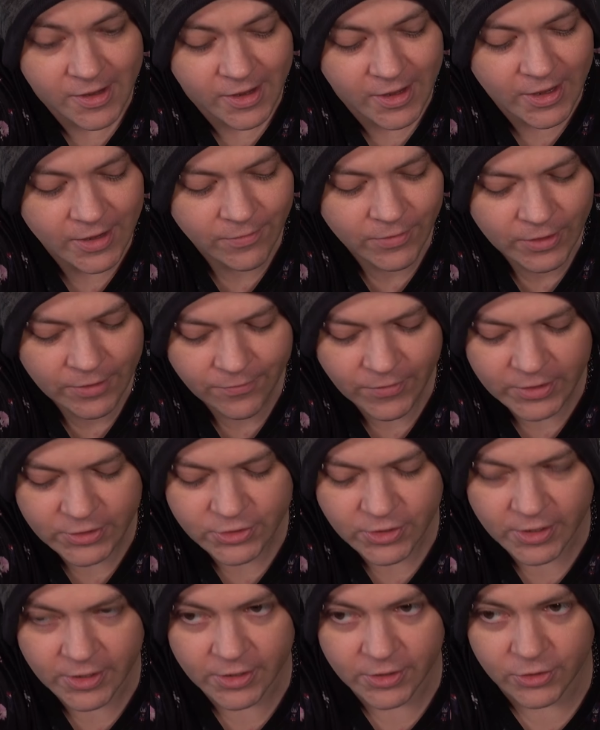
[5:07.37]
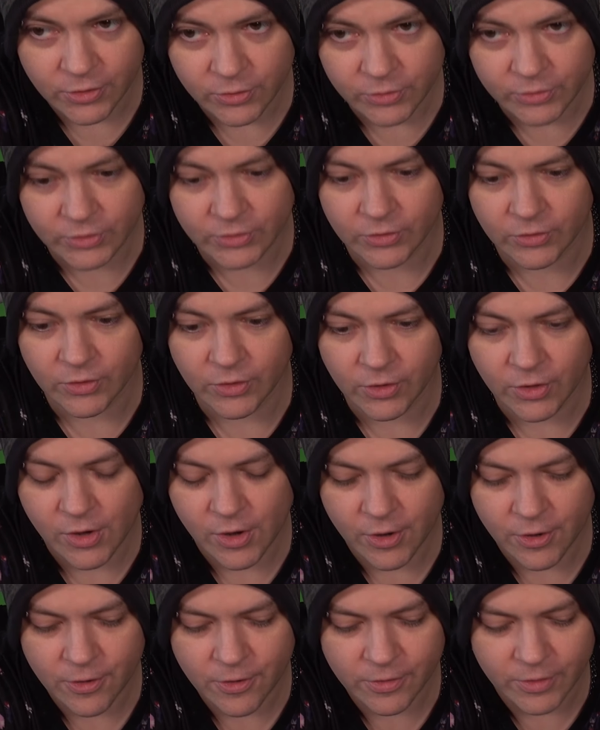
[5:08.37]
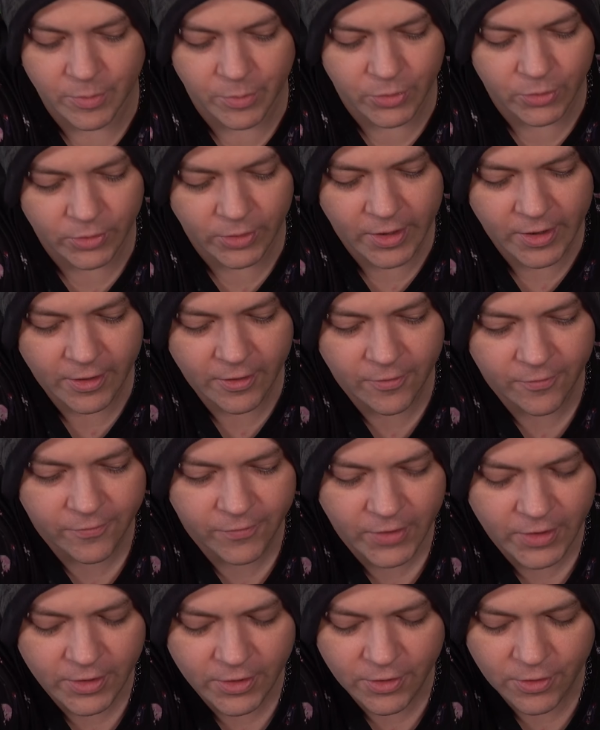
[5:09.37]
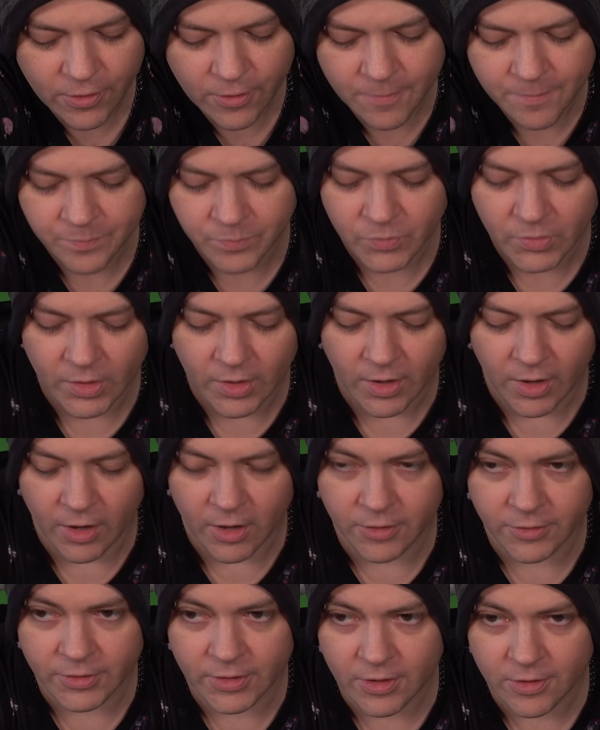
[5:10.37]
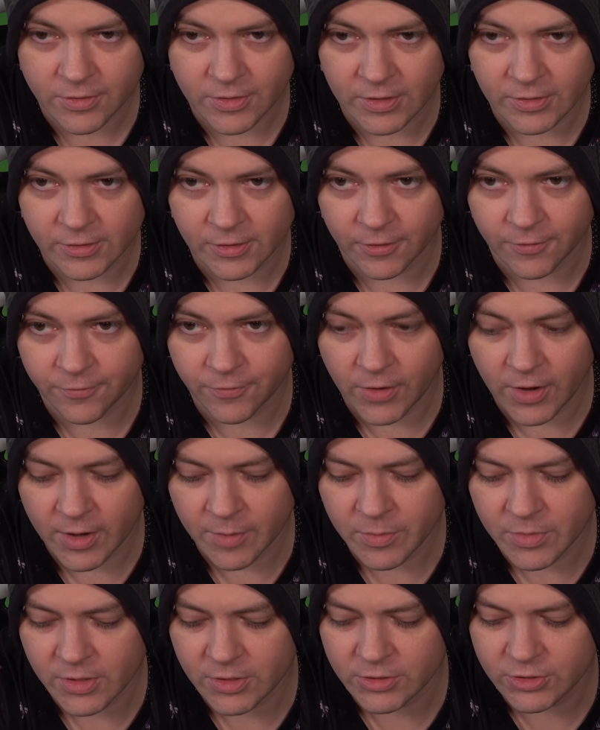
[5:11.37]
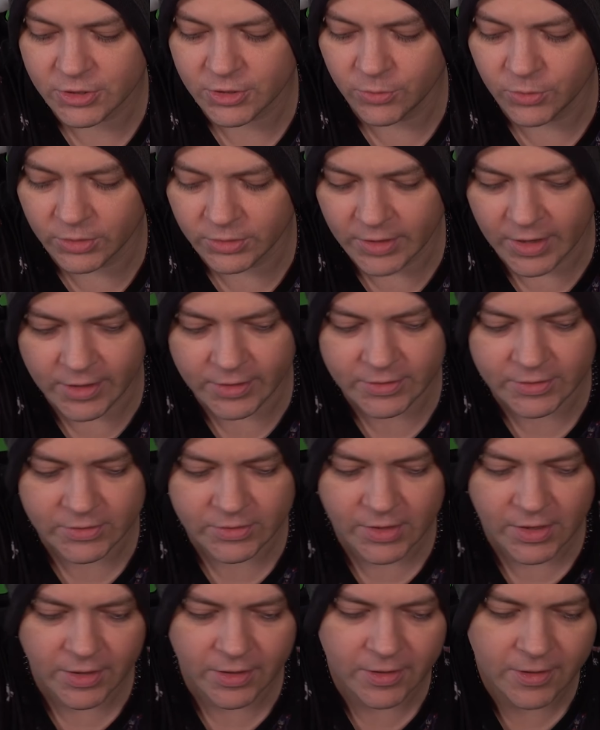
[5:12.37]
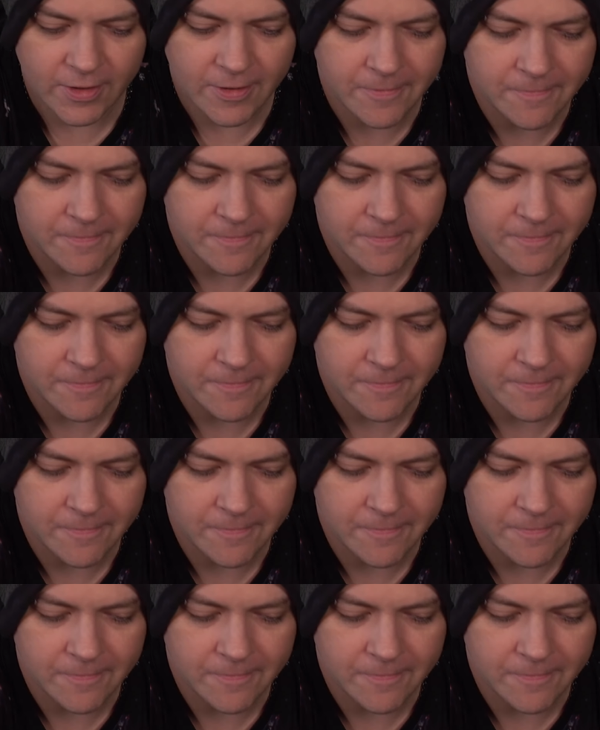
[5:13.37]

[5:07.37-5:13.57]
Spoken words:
Even if I try to use the bootleg figure on the authentic frame, she will not stick.